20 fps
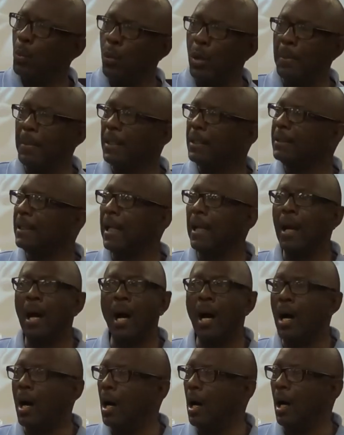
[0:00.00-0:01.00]
Women will say,
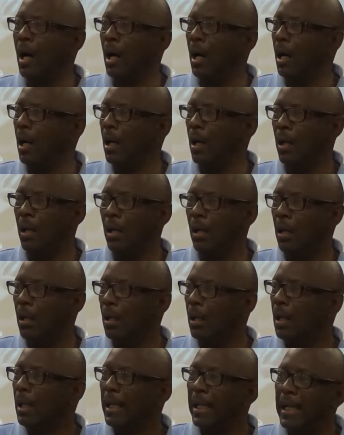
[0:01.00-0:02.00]

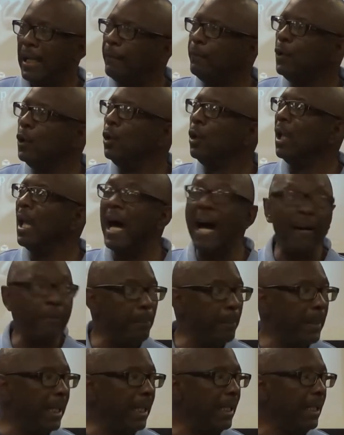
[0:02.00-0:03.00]
if you
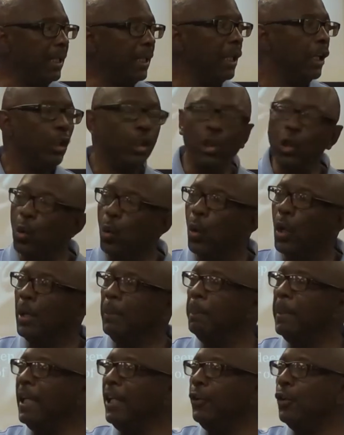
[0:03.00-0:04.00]
love me, you
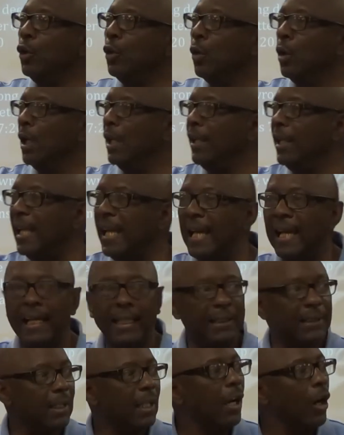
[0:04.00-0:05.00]
wouldn't be doing
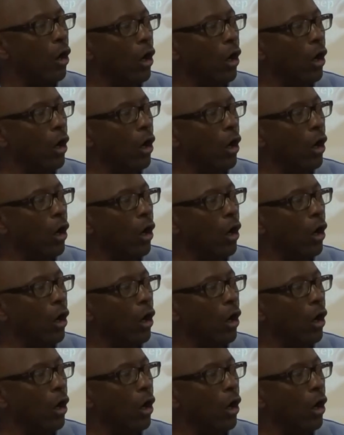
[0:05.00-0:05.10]
this.